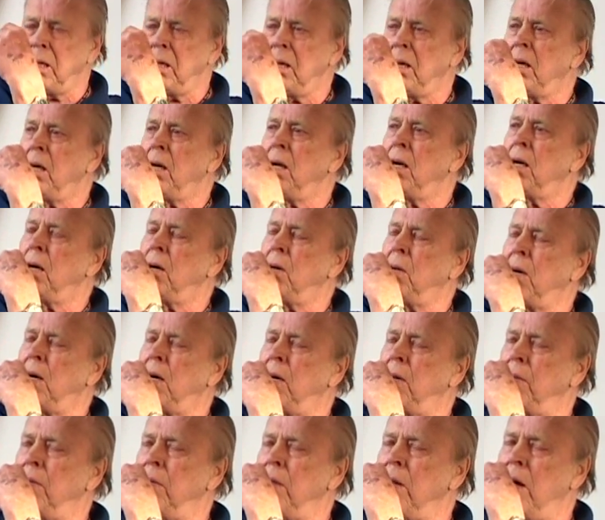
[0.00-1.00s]
The,
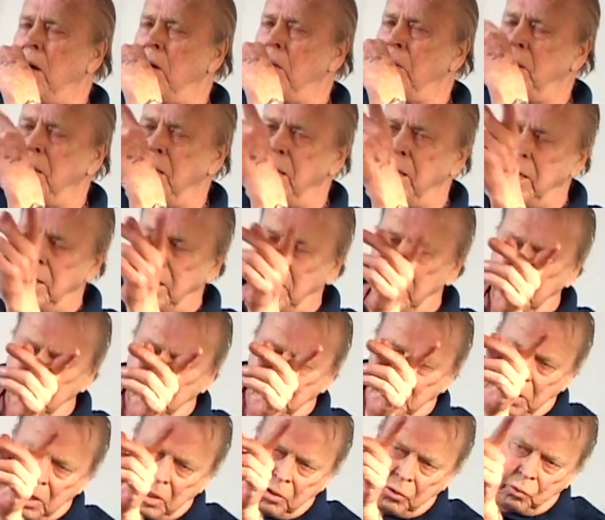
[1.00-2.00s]
well, no, we landed at
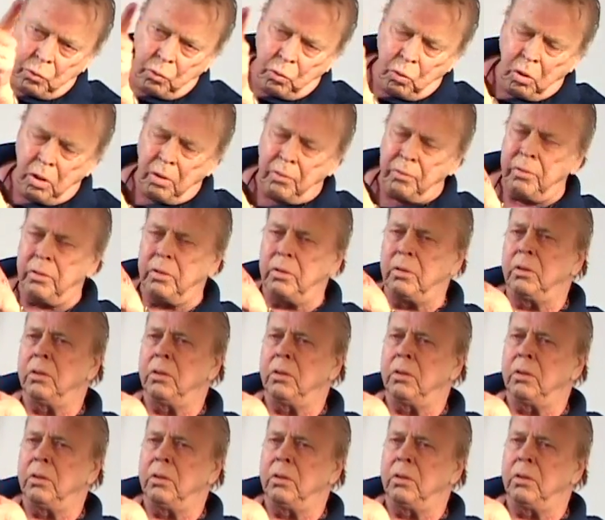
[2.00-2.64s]
Brown's Wharf.